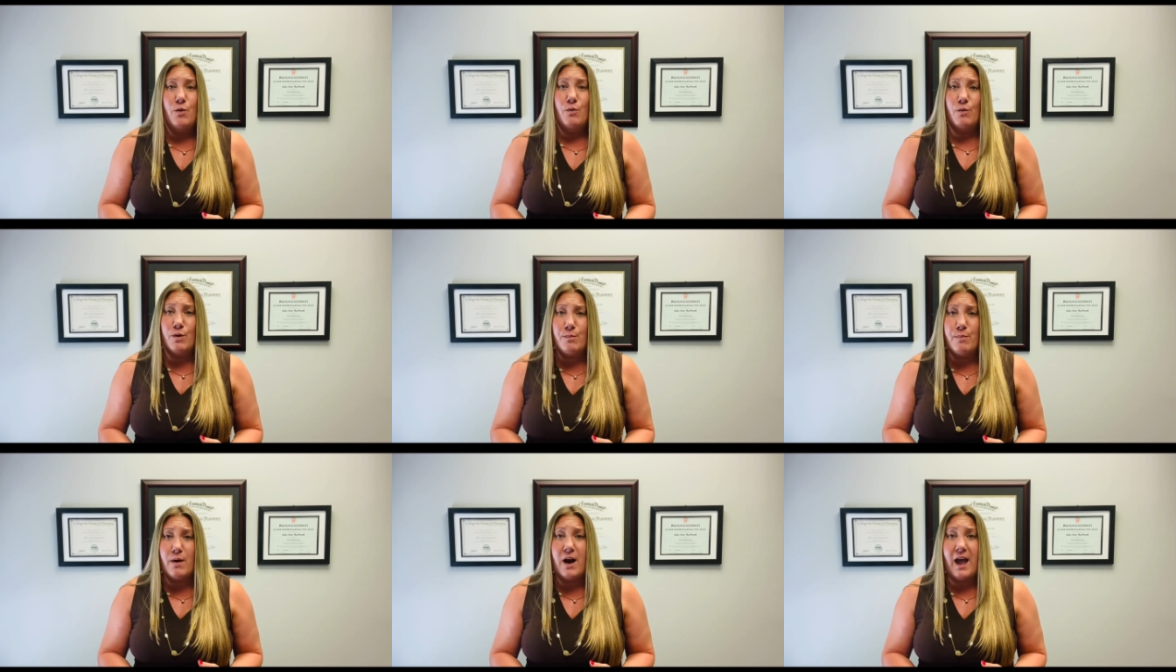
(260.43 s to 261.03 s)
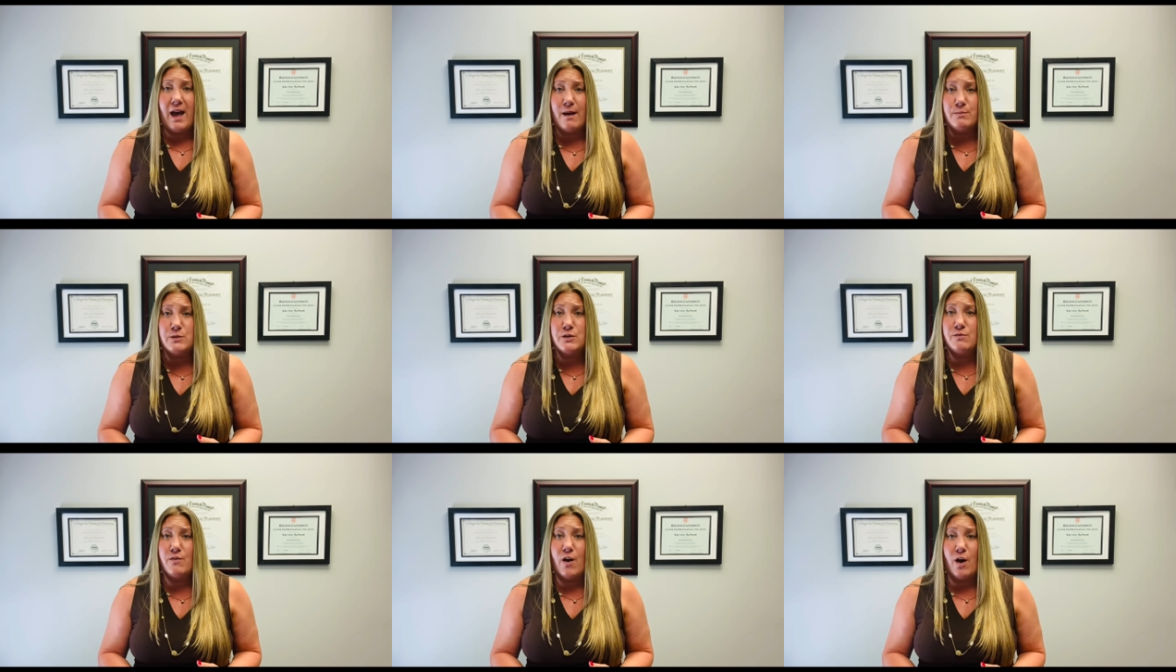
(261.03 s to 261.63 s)
or perhaps
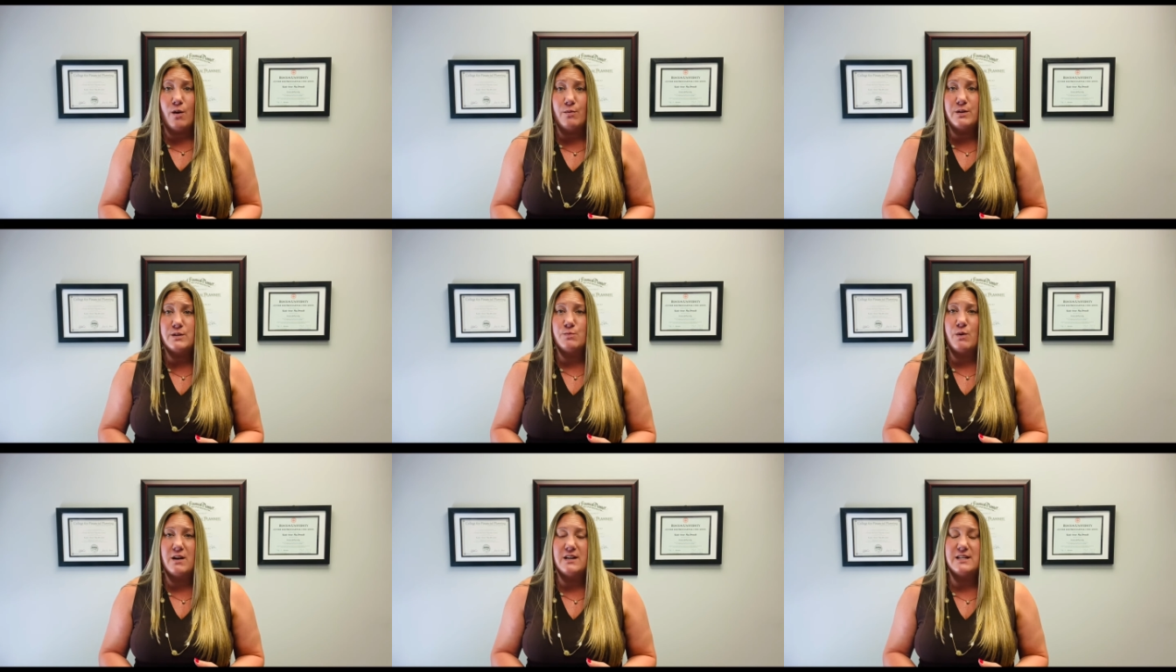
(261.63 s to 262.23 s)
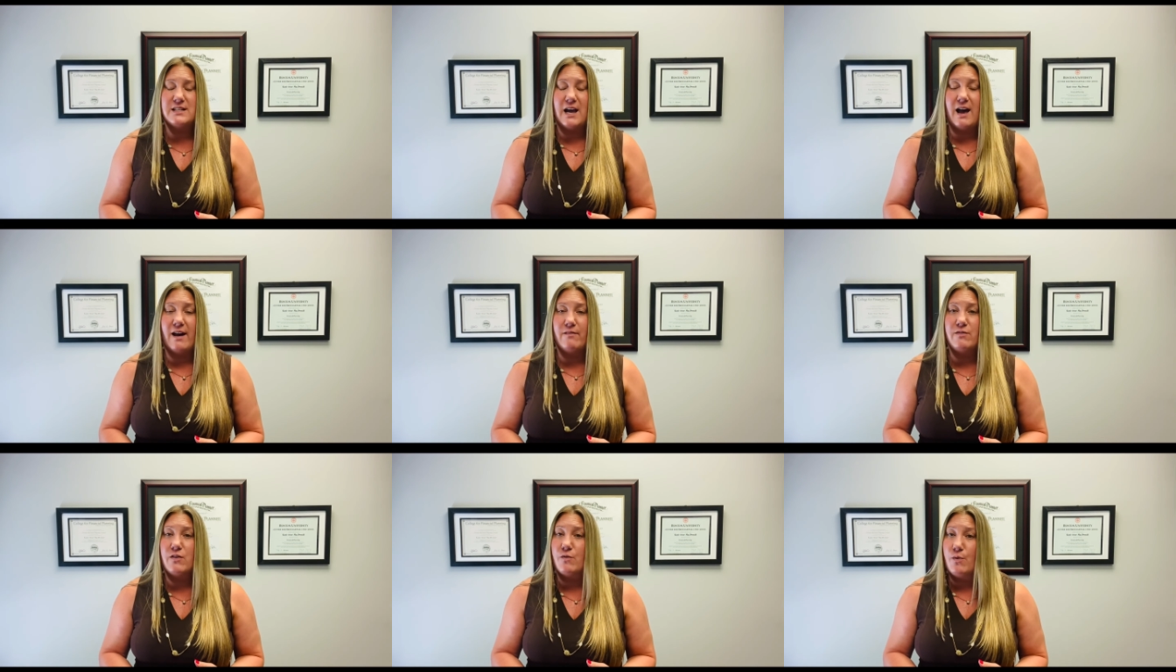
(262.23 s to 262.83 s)
you've always wanted to
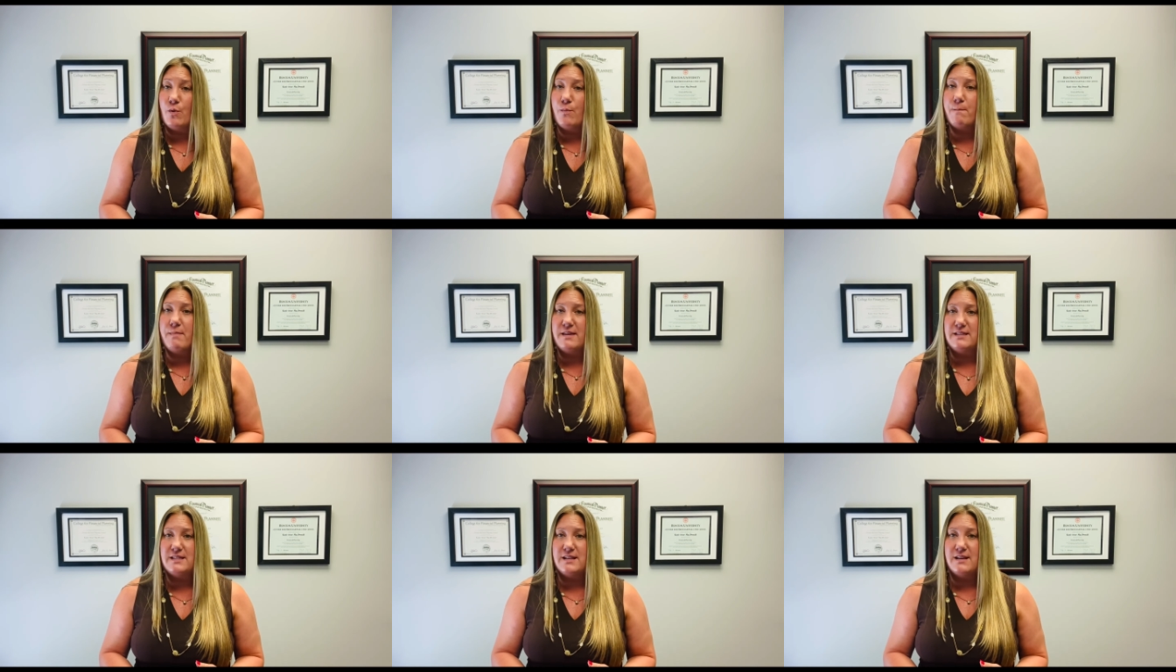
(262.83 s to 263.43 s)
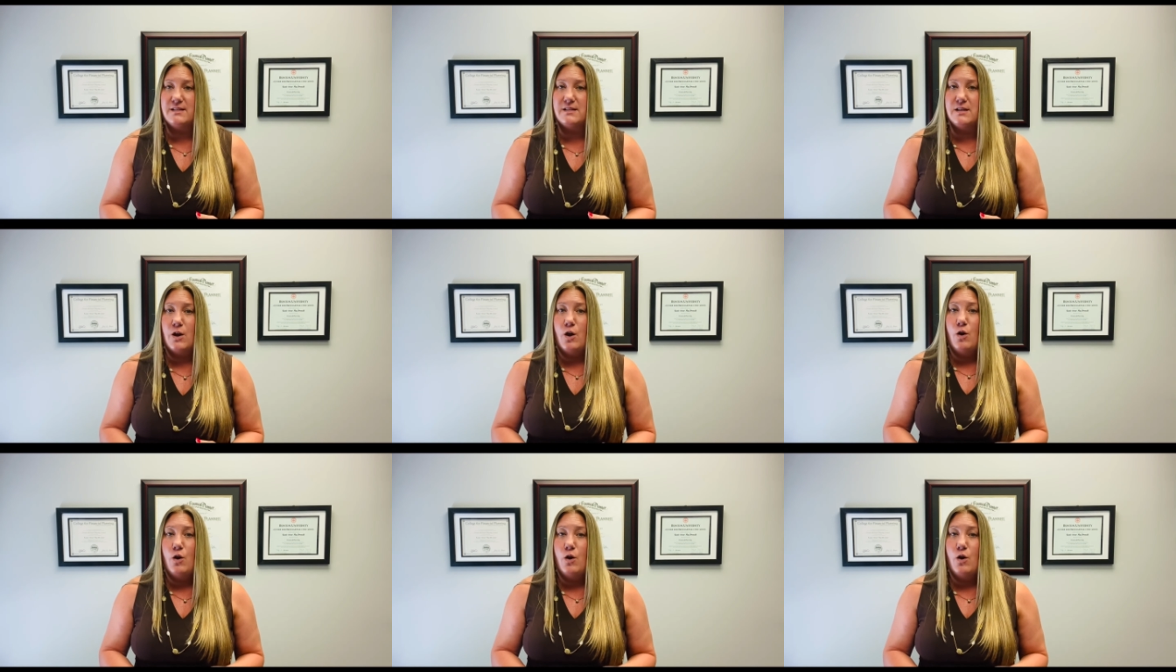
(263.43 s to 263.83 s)
have your own business.